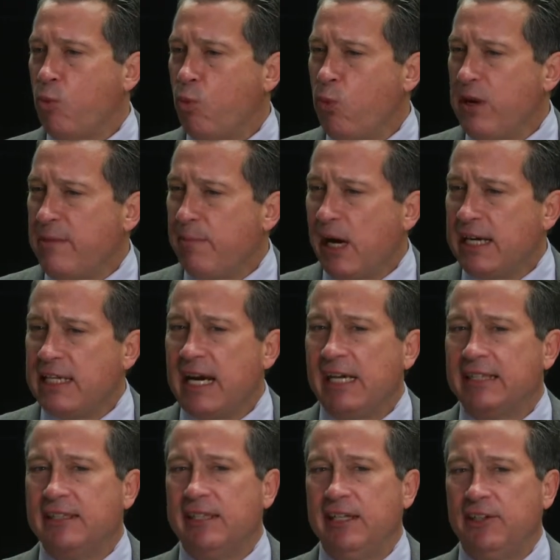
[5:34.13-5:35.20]
we might
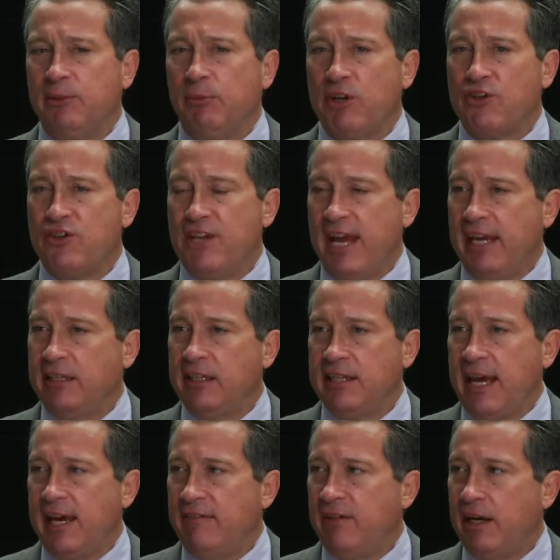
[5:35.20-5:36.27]
not see as much
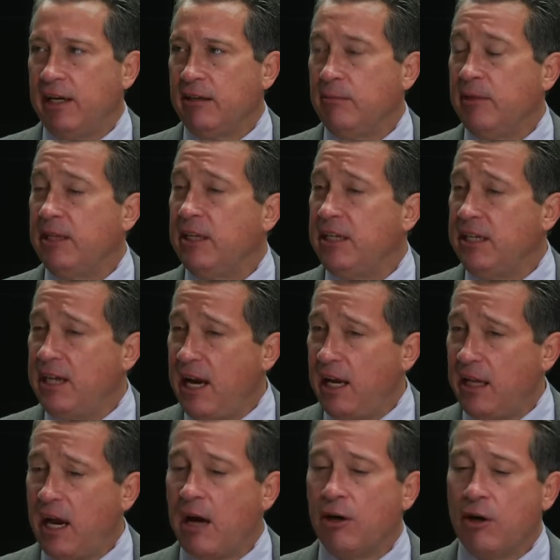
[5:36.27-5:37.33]
day-to-day volume,
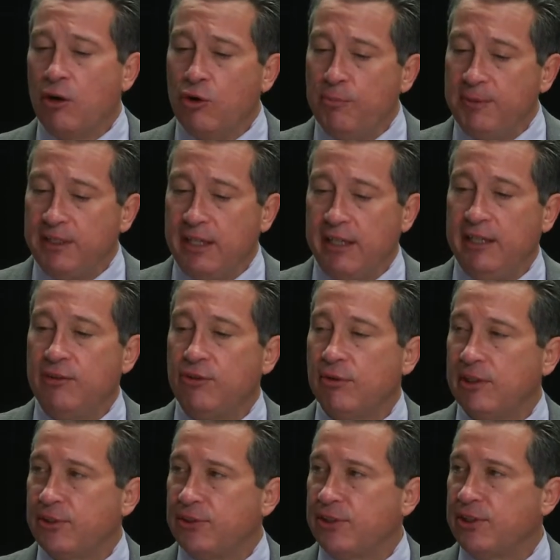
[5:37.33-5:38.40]
yet our open
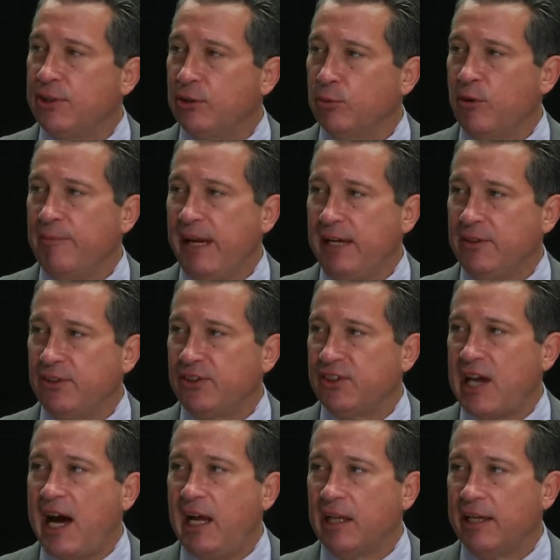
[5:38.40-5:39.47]
interest still remains
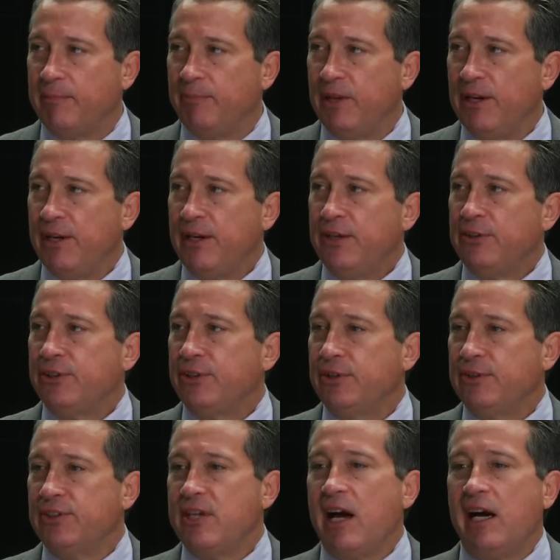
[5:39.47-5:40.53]
solid. So
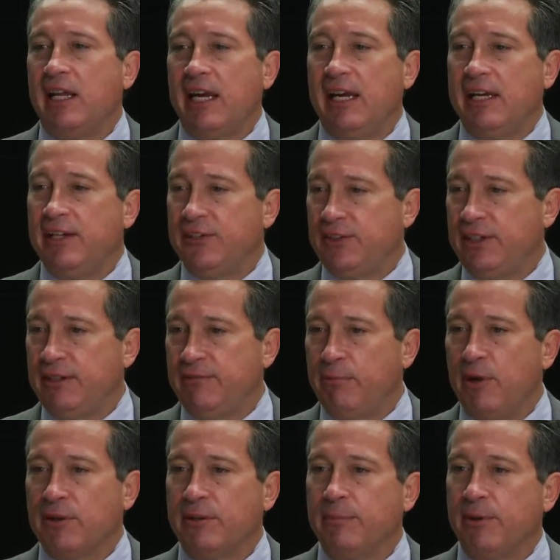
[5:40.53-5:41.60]
it's not as if
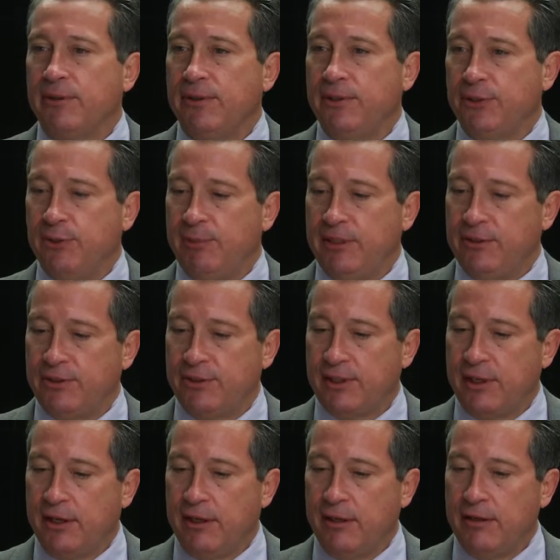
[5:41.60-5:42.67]
market participants
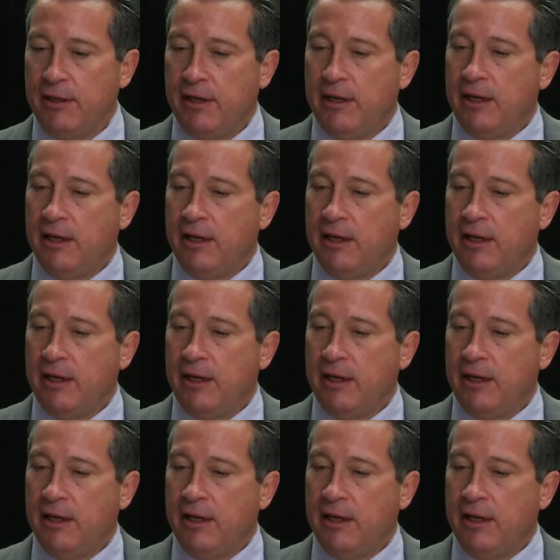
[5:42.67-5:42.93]
are